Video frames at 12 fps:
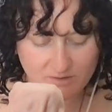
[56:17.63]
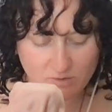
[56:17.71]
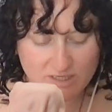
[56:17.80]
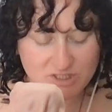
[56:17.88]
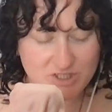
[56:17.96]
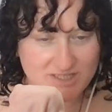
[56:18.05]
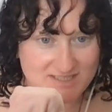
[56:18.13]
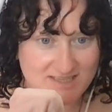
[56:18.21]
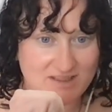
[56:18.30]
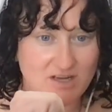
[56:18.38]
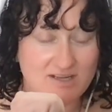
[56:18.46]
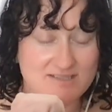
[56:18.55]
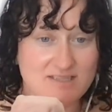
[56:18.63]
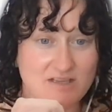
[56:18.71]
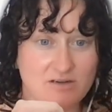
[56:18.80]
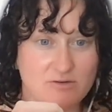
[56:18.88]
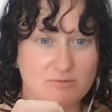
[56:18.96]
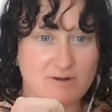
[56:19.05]
questions and thoughts
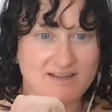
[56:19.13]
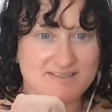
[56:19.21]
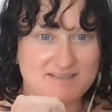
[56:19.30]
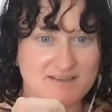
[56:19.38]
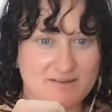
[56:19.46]
that are arising.